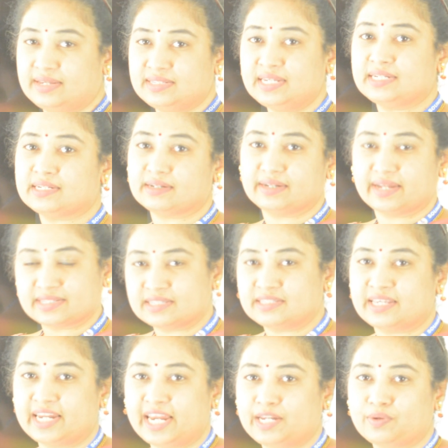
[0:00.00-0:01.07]
it
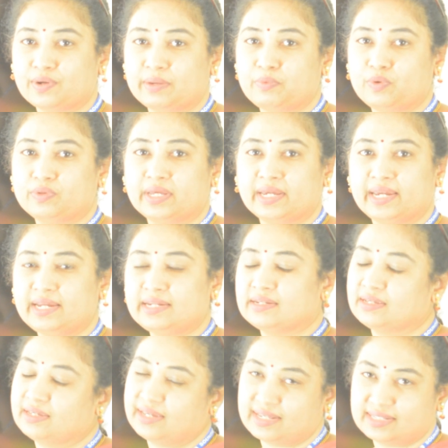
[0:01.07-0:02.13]
necessary to remove the heat?
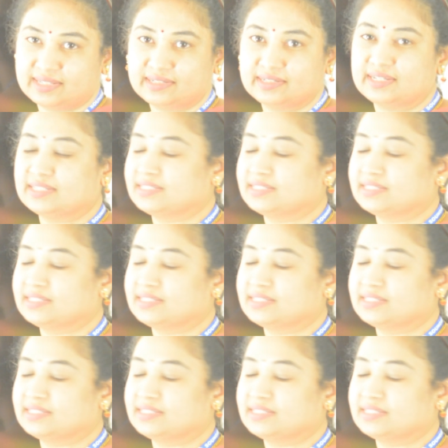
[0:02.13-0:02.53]
Yes, it is,